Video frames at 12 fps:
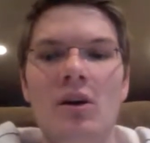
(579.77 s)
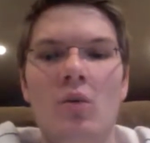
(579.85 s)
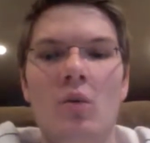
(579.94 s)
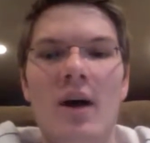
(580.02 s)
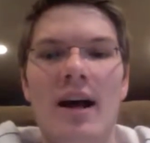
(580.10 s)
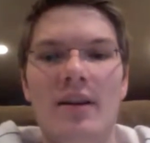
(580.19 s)

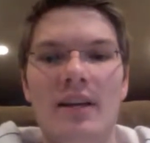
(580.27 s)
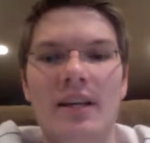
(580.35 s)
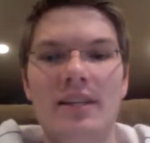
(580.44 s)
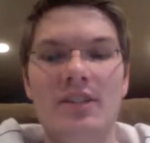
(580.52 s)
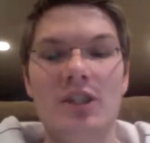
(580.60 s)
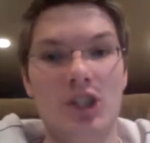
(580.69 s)
while
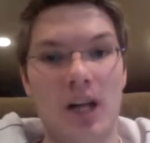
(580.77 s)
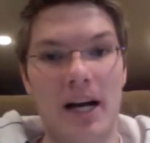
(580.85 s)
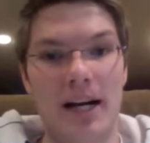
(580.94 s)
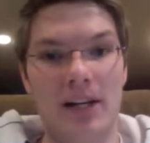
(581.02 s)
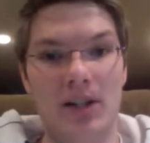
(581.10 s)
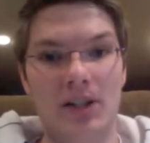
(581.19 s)
he's a
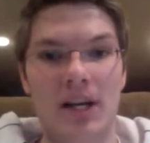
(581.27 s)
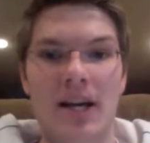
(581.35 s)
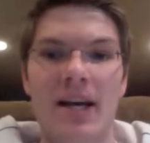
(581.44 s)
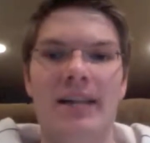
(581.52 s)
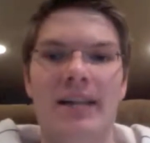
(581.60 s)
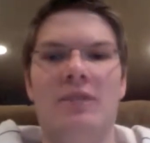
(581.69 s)
child,
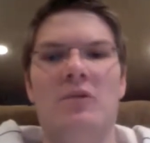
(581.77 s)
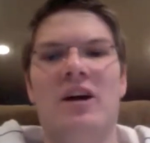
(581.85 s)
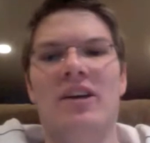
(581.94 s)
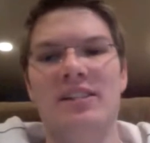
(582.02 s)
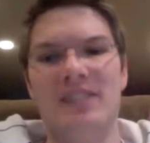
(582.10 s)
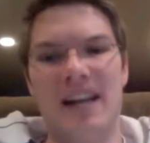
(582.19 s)
and then
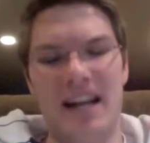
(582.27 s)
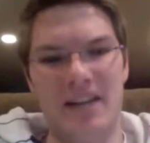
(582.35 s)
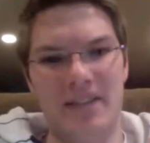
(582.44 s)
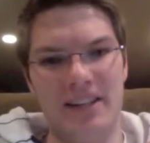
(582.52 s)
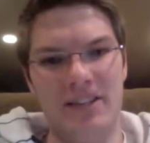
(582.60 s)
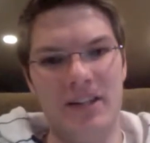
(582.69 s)
while he's kind
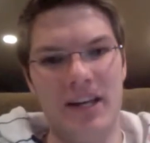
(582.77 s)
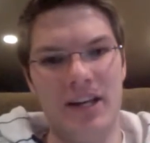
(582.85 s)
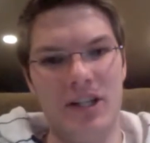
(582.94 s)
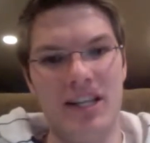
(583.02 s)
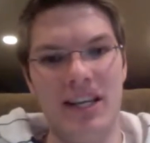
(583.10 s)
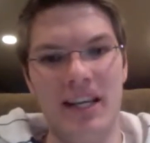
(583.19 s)
of in his
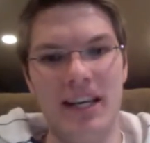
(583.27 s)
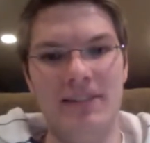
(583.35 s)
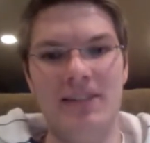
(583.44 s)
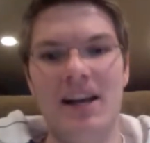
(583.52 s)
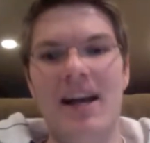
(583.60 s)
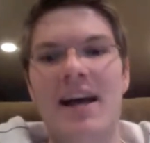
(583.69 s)
late
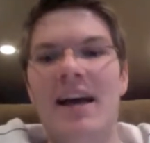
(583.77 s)
teens,